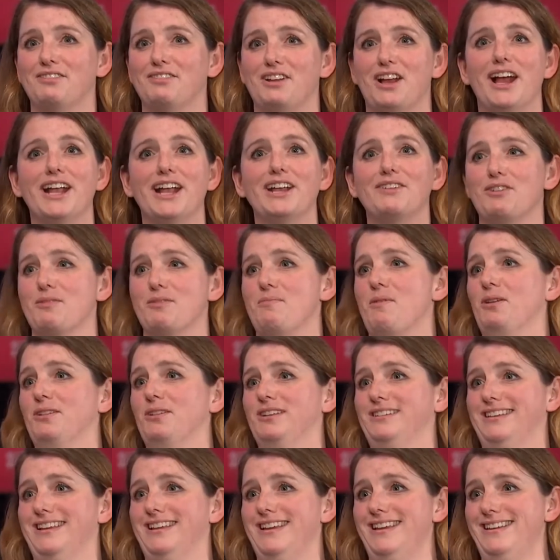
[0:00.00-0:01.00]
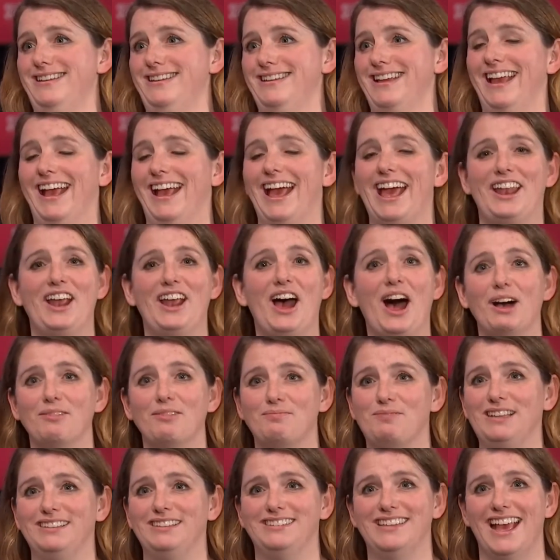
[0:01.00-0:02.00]
I have a policy, and I'll
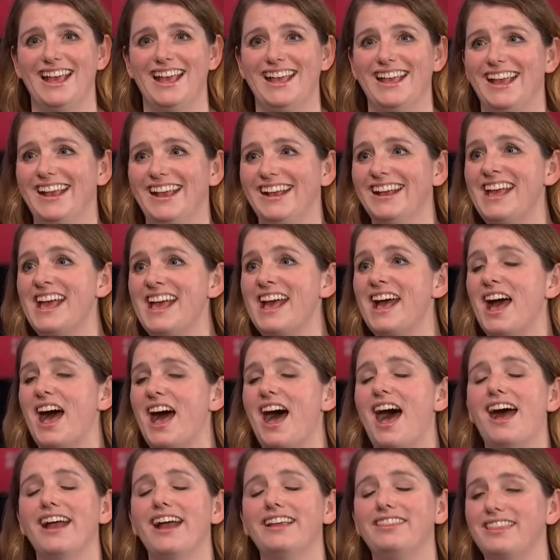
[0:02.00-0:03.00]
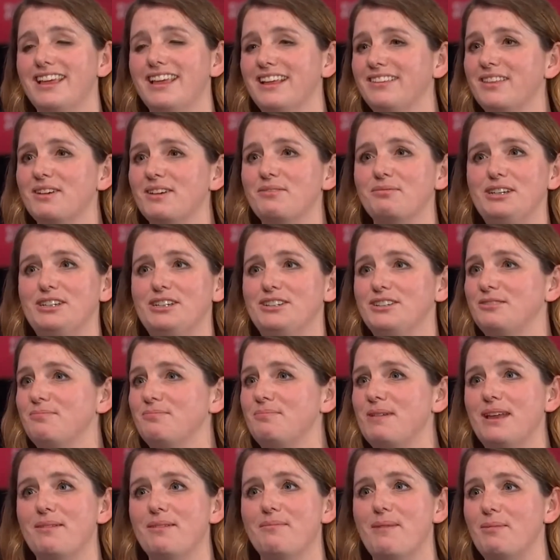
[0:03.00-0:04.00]
be saying I think that we should
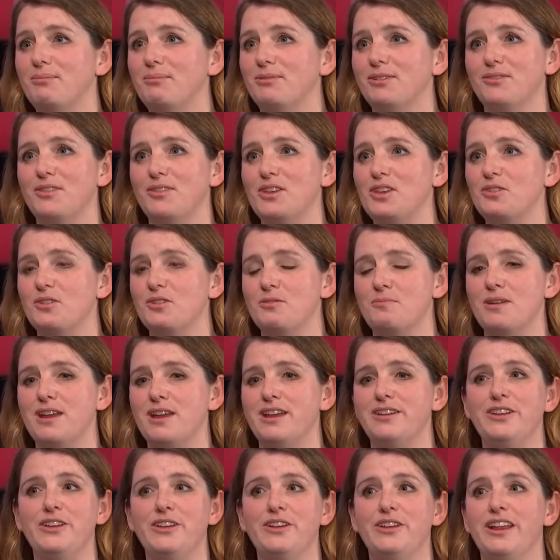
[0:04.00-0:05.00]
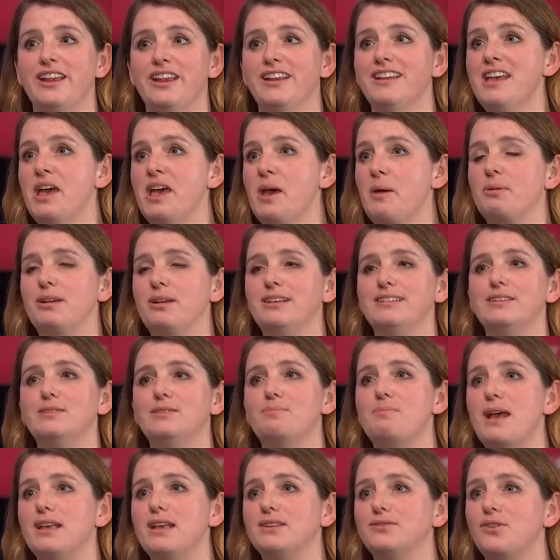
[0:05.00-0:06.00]
be a member of the European Union because it's
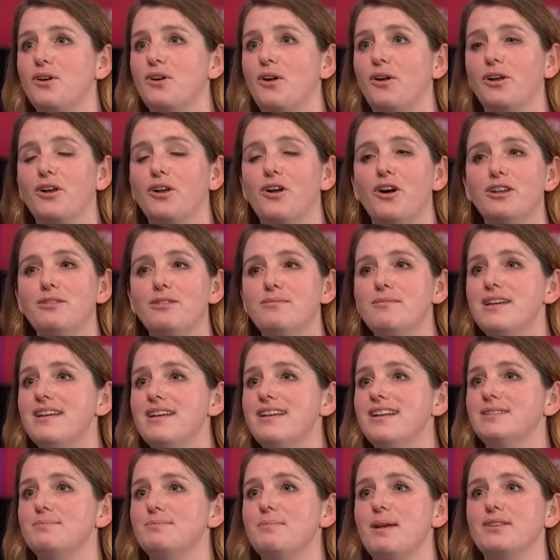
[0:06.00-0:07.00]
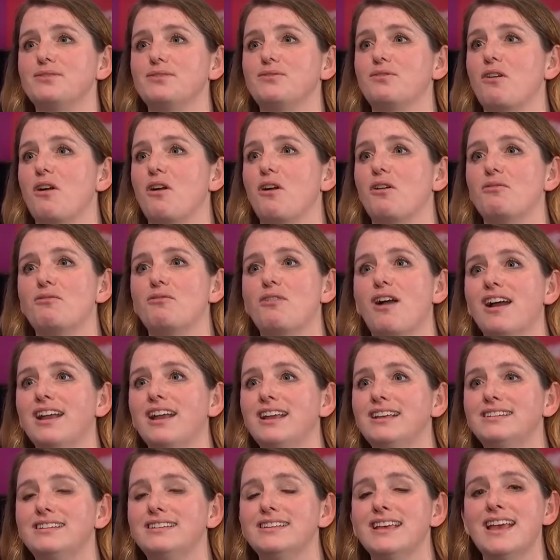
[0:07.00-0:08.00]
best for our economy, it's best for our
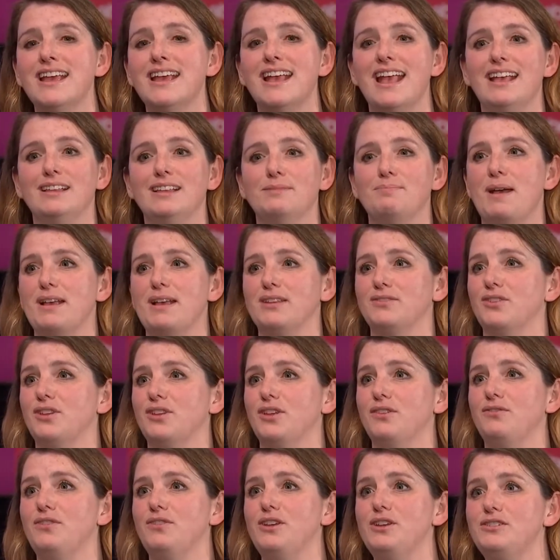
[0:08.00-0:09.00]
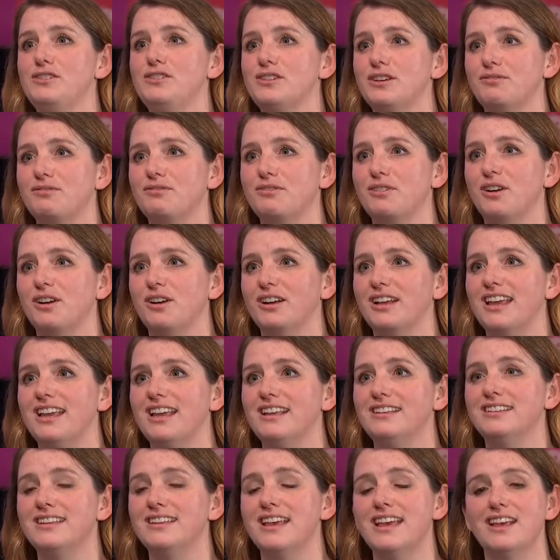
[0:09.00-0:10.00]
rights, it's best for the future, for our
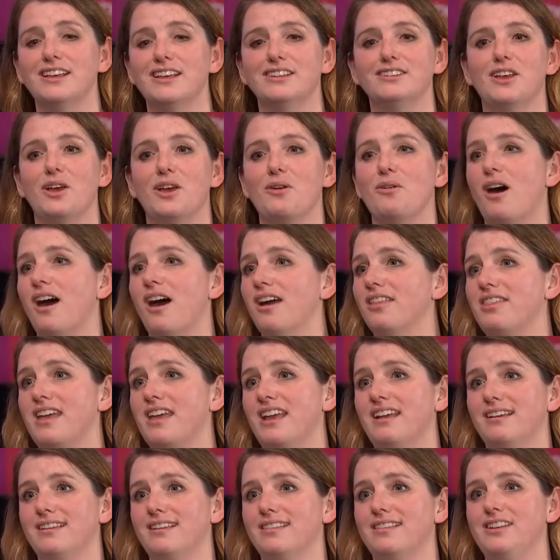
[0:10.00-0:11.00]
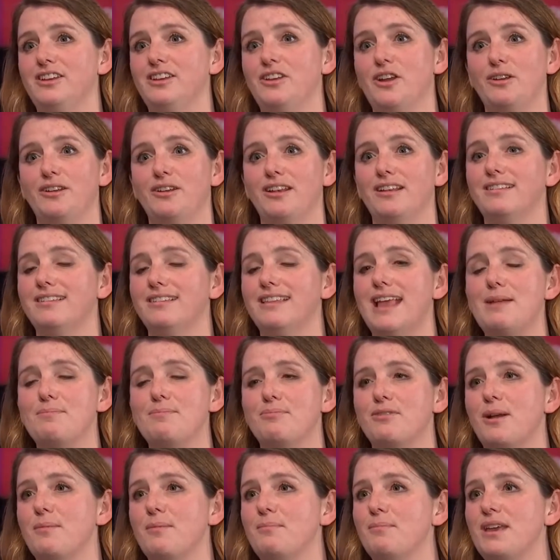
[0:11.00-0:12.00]
kids. So I think, you know,
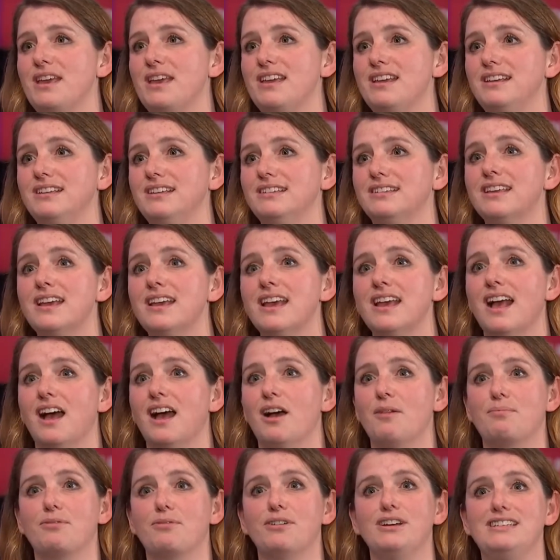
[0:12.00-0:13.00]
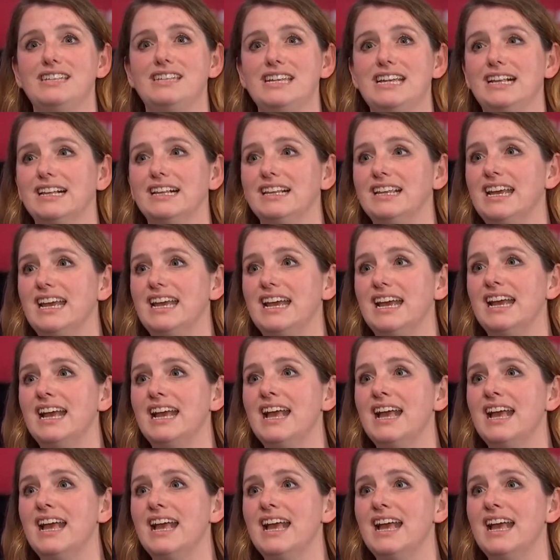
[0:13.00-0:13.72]
Labour MPs are pretty clear,